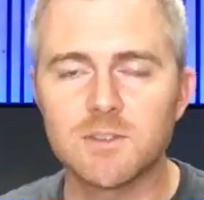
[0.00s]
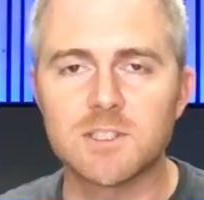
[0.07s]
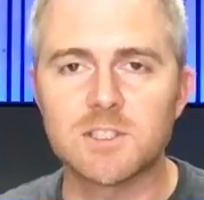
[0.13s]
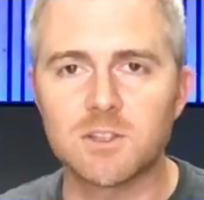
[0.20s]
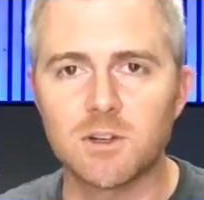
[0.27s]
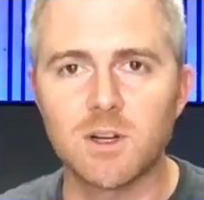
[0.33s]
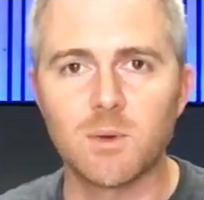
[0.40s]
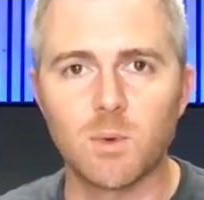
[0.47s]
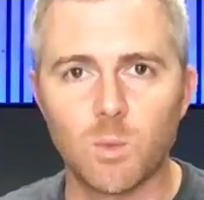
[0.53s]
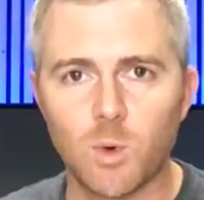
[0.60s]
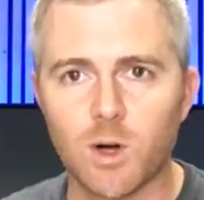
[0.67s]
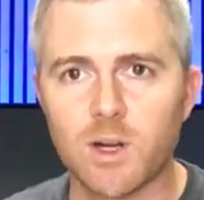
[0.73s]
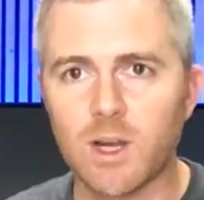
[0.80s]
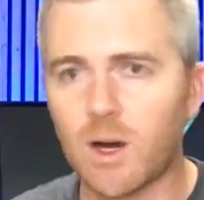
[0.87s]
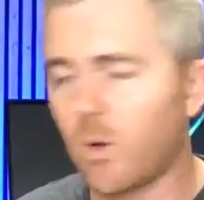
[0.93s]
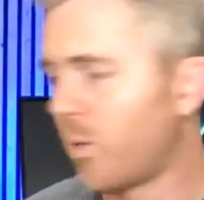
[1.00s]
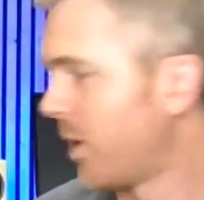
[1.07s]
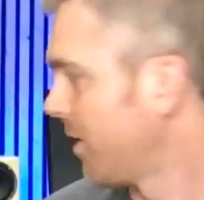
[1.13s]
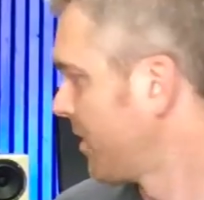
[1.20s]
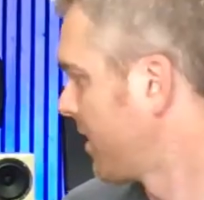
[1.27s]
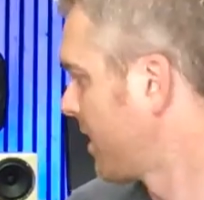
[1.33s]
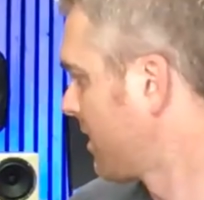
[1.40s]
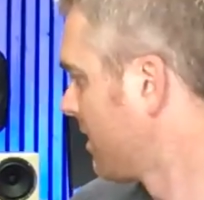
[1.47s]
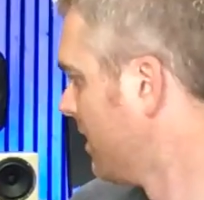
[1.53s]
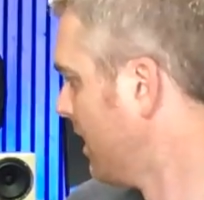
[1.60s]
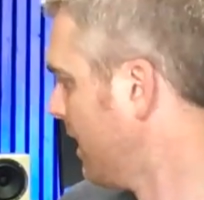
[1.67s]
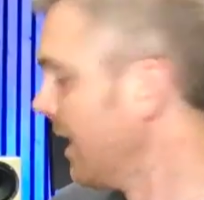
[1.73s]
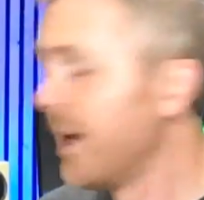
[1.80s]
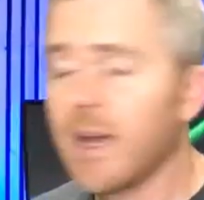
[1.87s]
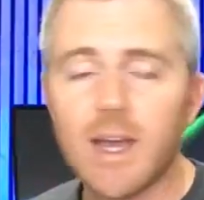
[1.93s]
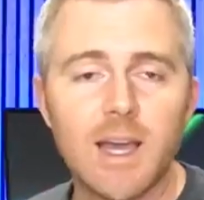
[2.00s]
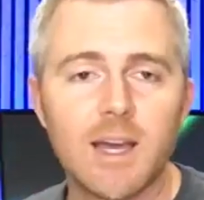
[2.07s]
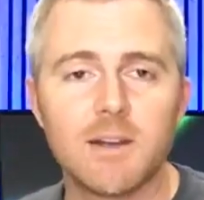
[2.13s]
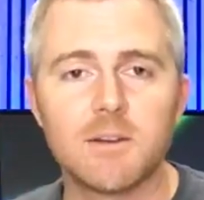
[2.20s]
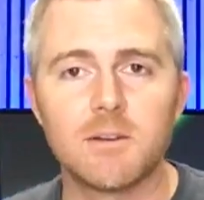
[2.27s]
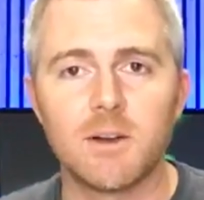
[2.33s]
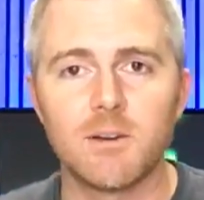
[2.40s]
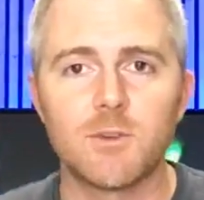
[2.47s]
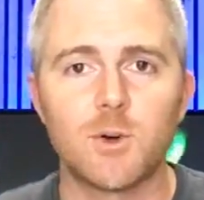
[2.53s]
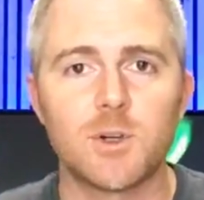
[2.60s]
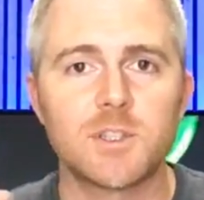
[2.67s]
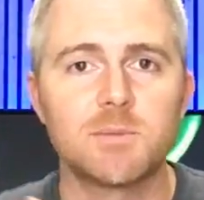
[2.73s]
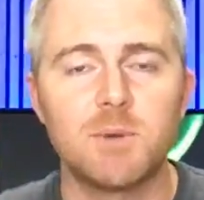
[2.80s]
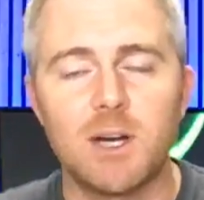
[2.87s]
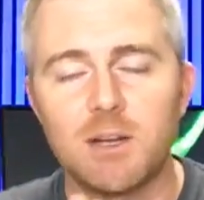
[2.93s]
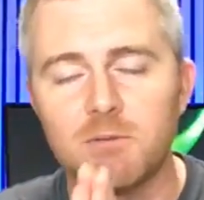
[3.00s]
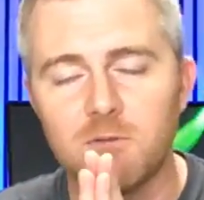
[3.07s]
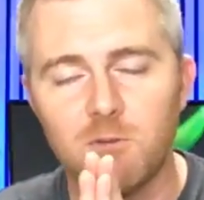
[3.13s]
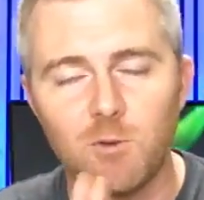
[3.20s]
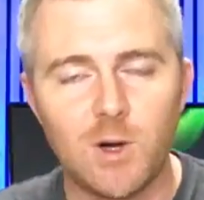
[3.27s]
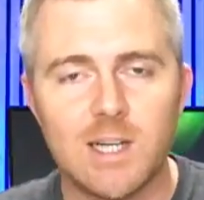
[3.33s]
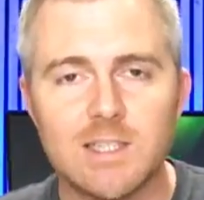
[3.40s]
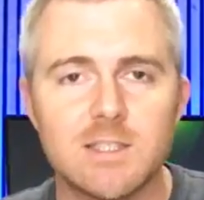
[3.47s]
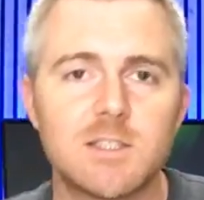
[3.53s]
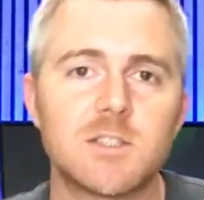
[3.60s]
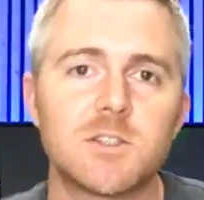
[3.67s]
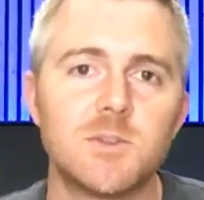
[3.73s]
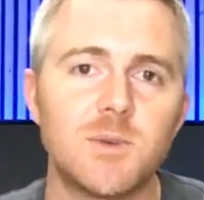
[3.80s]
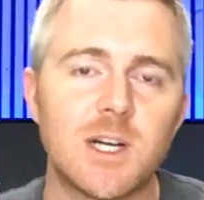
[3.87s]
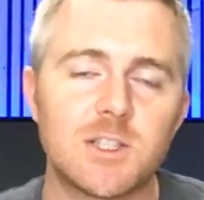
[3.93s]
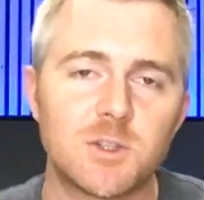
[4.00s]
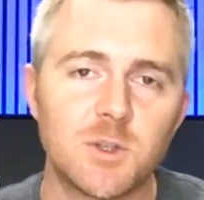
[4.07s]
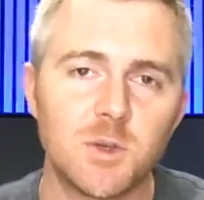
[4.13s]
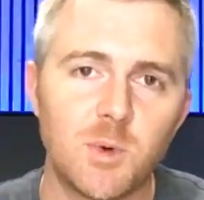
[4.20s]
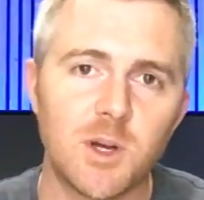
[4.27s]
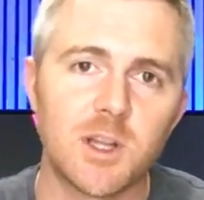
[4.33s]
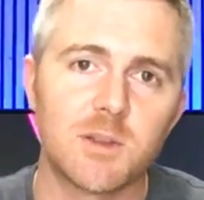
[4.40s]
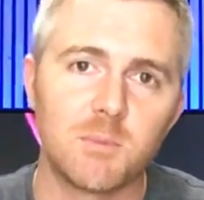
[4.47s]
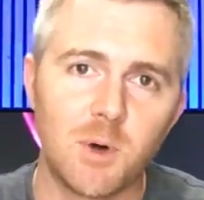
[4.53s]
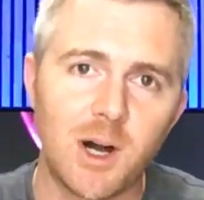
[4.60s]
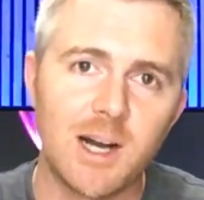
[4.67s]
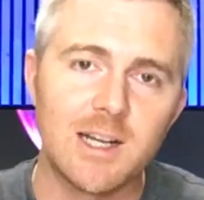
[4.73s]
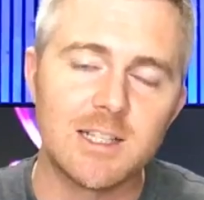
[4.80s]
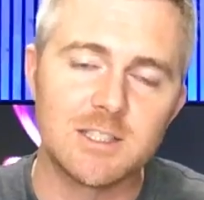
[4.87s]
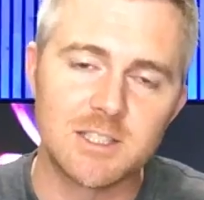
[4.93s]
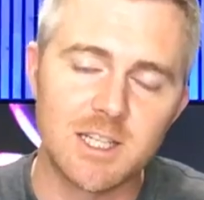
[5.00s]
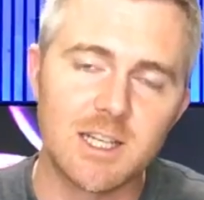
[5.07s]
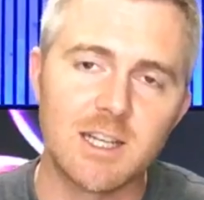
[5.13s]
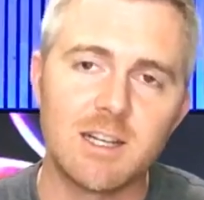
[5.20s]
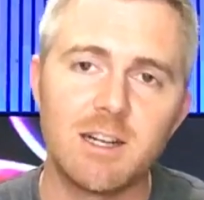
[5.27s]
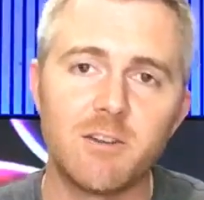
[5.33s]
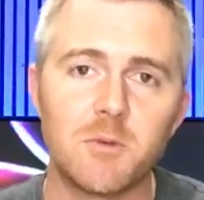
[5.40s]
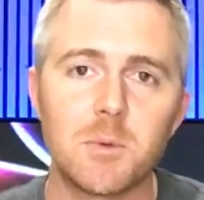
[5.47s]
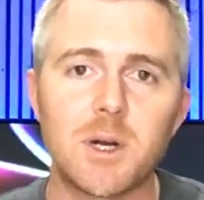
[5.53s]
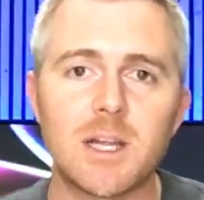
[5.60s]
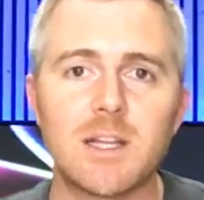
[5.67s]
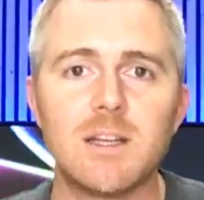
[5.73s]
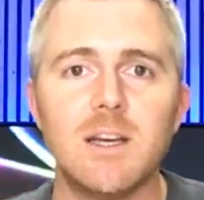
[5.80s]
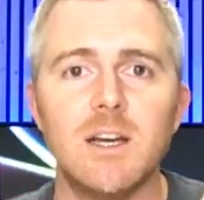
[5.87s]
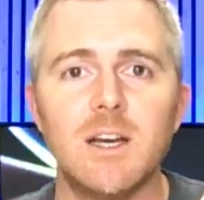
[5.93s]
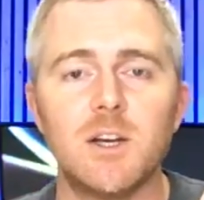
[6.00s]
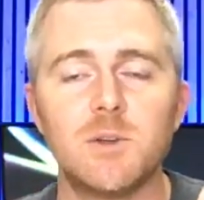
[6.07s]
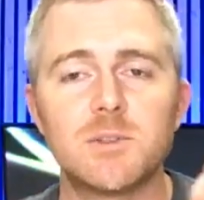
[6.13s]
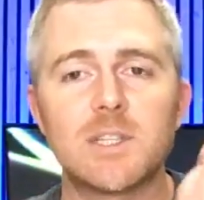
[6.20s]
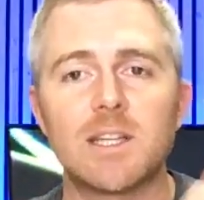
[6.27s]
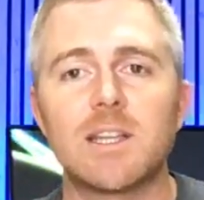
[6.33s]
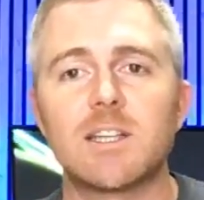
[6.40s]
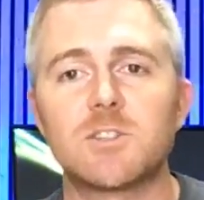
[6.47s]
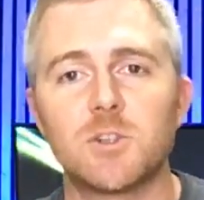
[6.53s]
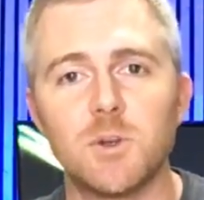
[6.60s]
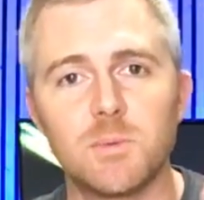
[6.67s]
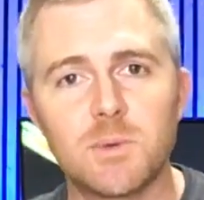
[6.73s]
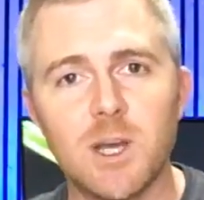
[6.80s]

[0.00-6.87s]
certain it would work out well there. And, of course, my friends who I troop with, Brian and Jen and everybody who was at that troop,